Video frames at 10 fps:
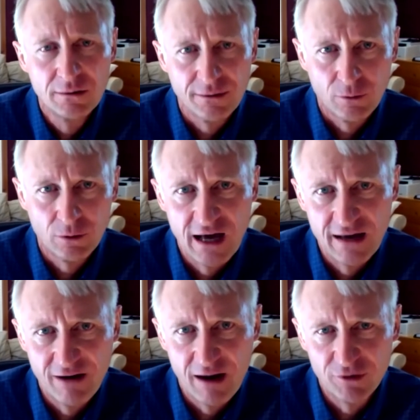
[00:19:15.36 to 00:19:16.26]
there were a lot of
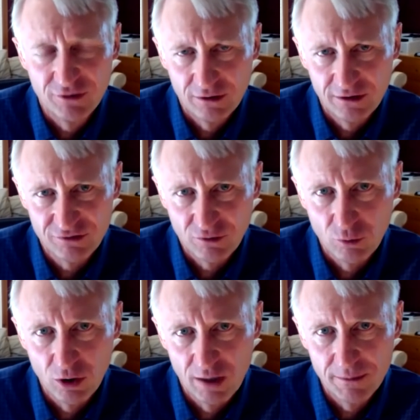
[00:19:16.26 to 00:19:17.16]
opportunities for
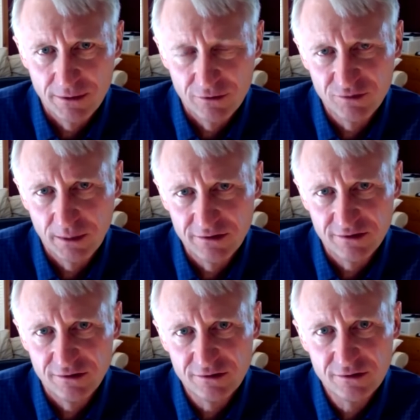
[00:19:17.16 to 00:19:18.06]
roll up in those
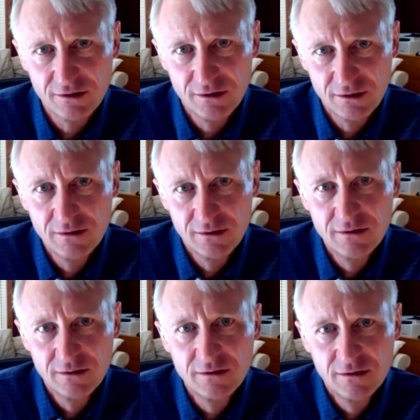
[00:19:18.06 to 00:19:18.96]
spaces.
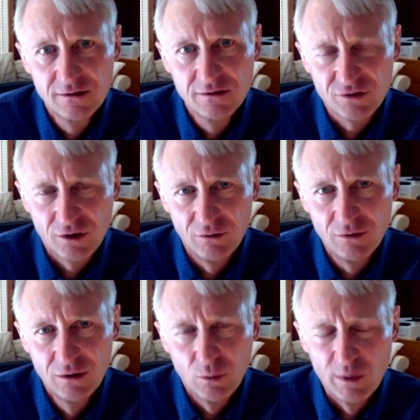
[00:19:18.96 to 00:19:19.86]

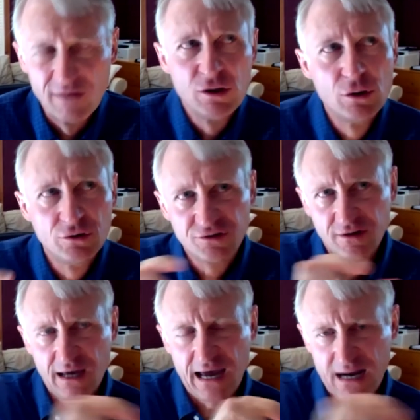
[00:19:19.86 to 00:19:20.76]
So we've used
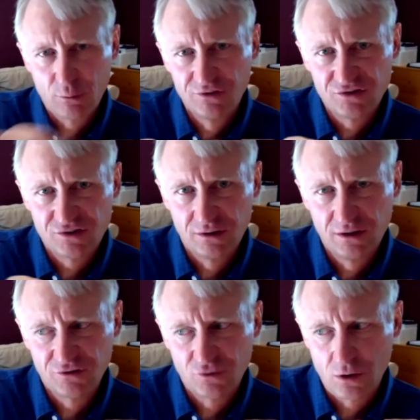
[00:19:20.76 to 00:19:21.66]
acquisition
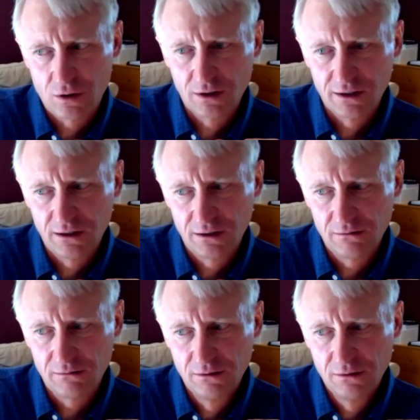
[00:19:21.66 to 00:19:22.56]

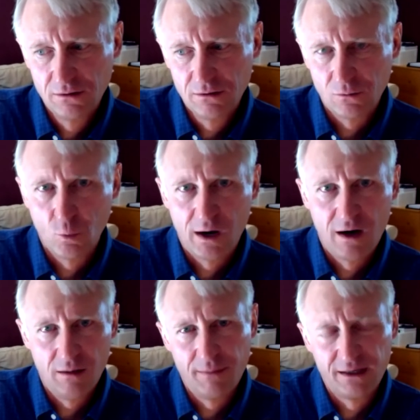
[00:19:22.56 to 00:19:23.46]
historically
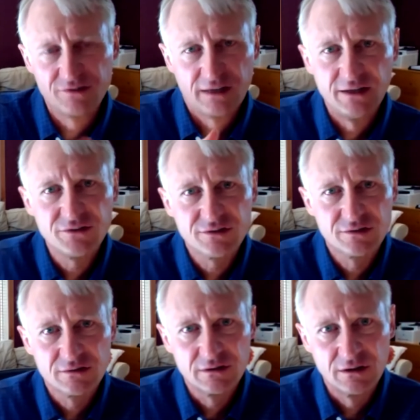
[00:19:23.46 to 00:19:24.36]
where it makes
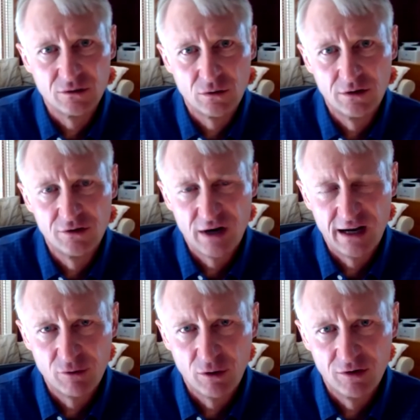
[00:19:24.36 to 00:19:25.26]
sense in order to
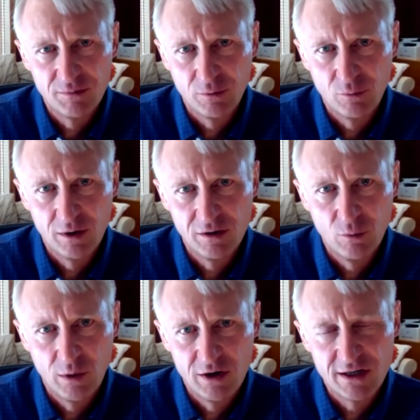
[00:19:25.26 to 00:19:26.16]
drive growth, but where,
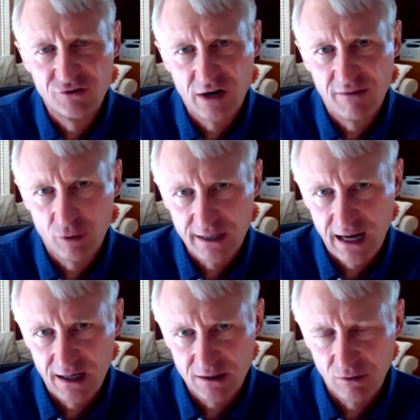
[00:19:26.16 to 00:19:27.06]
where you can drive
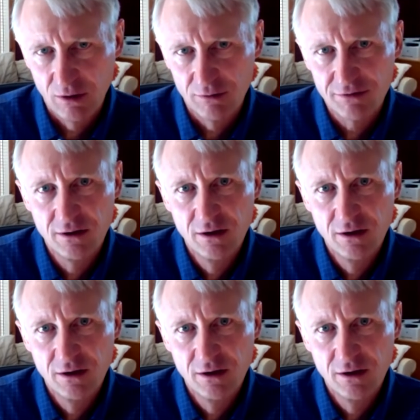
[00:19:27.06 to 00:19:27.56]
organic growth,